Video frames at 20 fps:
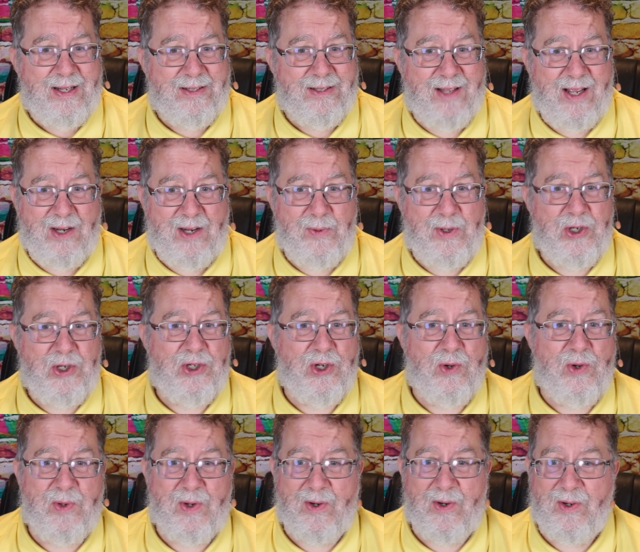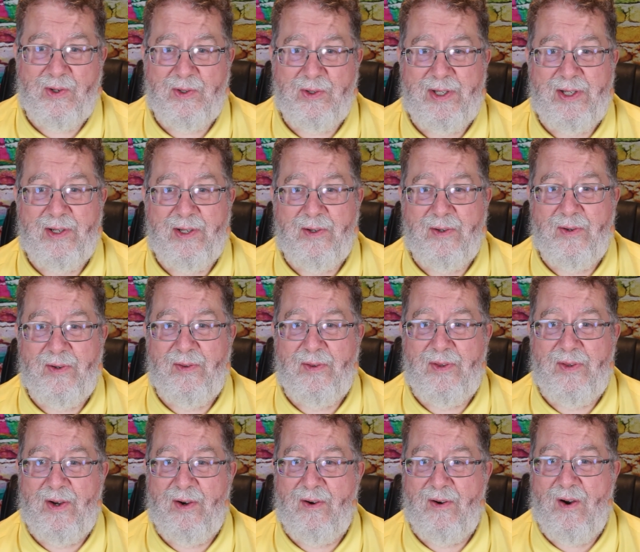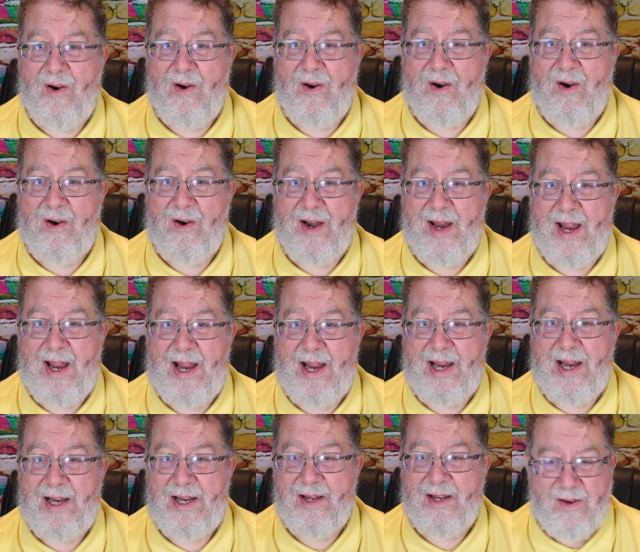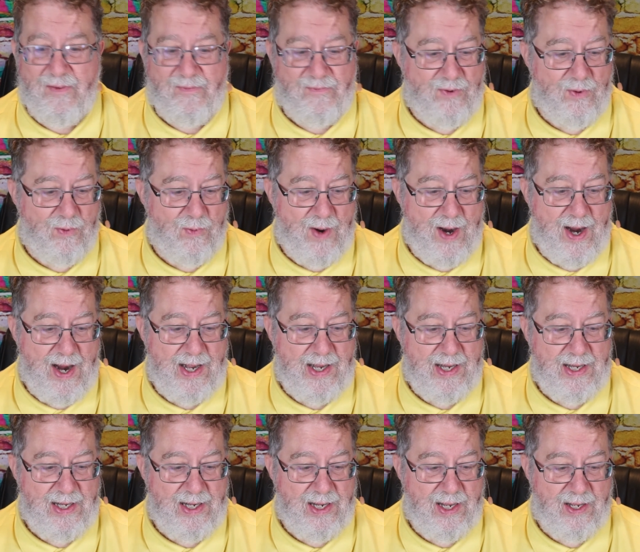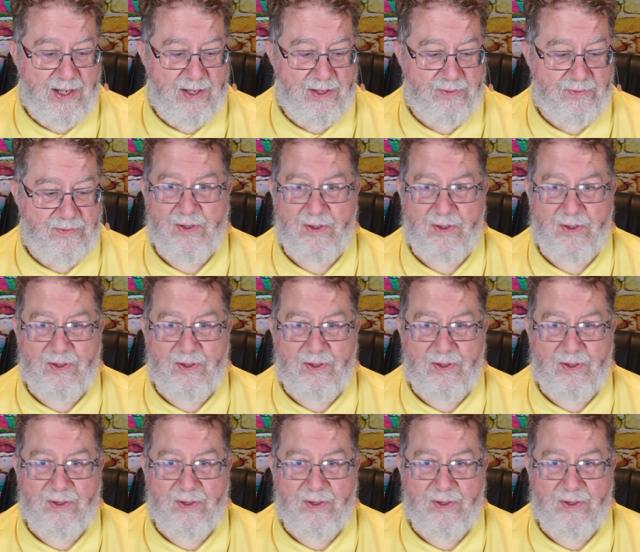Like we showed earlier, there are a variety of